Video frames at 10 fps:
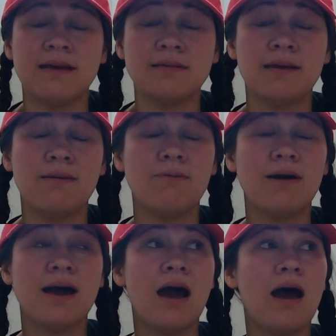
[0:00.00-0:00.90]
I was like,
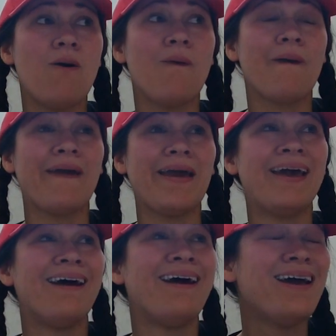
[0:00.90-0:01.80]
wow,
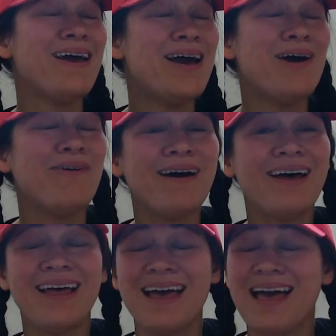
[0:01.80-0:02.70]
okay.
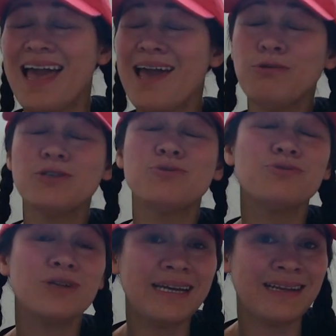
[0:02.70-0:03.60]
Well, it was
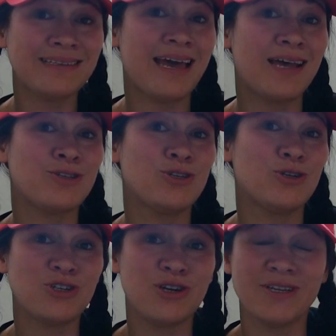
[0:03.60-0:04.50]
really intense
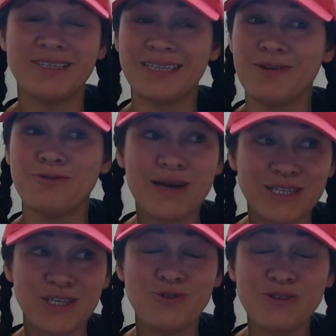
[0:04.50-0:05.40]
search and
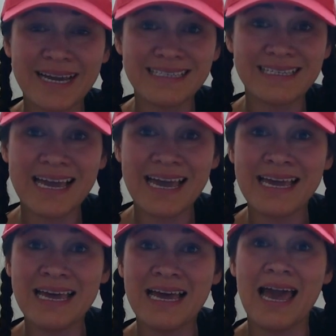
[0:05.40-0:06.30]
rescue that
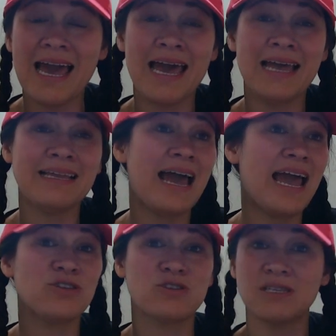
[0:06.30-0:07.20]
day, and I
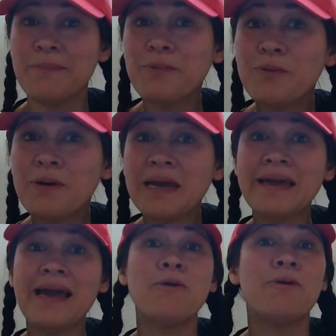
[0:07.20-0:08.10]
had to step
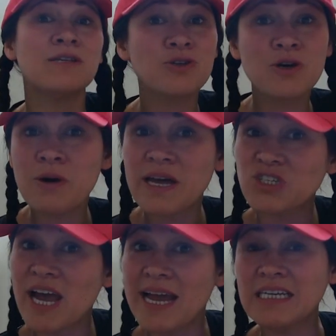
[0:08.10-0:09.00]
away. I went to go get
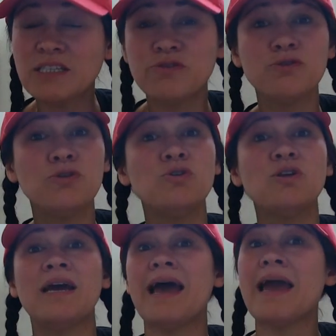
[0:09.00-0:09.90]
Chinese food,
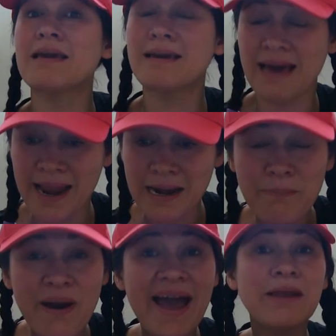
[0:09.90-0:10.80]
and I kind of
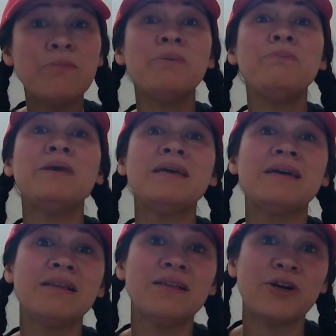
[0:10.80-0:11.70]
buy them a
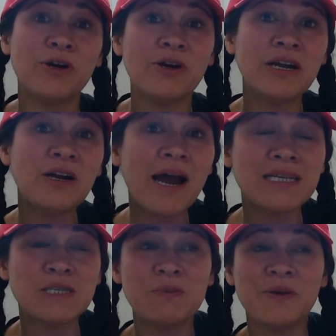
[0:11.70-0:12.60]
meal, her and her
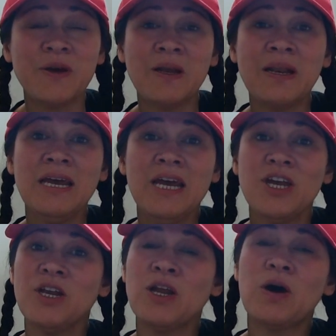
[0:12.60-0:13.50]
husband,
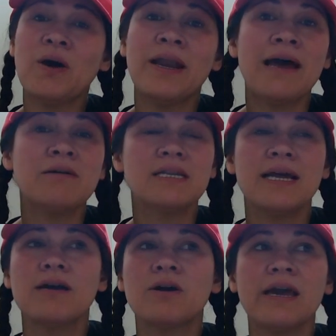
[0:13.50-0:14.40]
you know, and I was
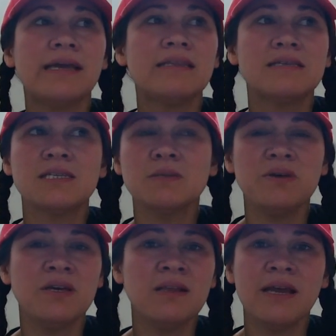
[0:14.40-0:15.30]
like, okay, this has
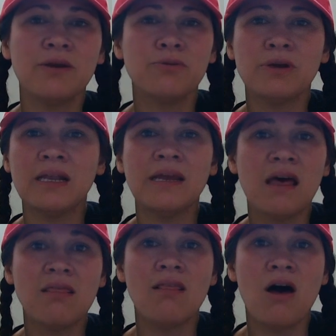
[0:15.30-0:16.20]
been like really
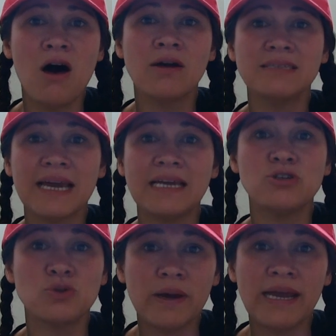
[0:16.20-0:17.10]
a long day,
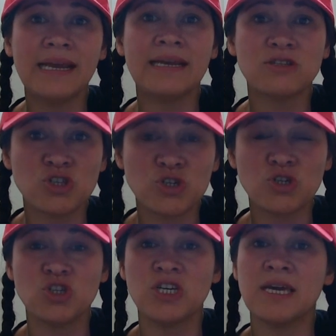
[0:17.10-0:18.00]
just waiting and
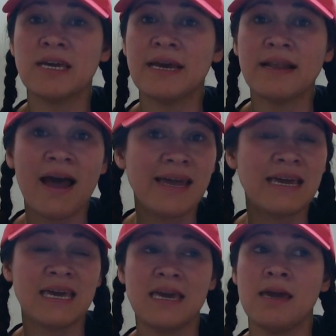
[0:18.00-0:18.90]
searching and
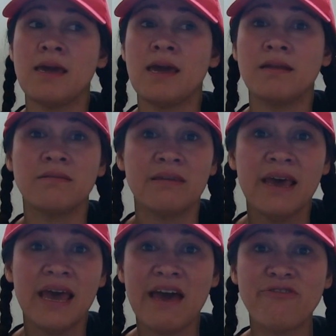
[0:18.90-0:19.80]
hiking and
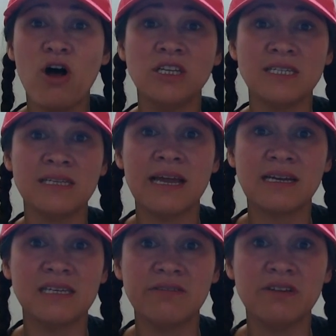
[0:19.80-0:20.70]
have all this
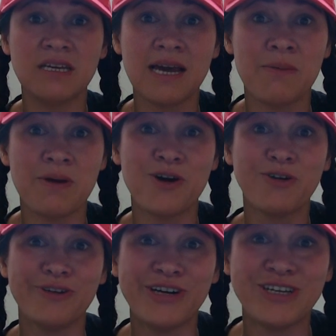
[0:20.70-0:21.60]
negativity coming
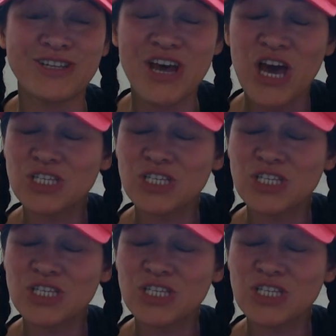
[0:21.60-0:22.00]
over us.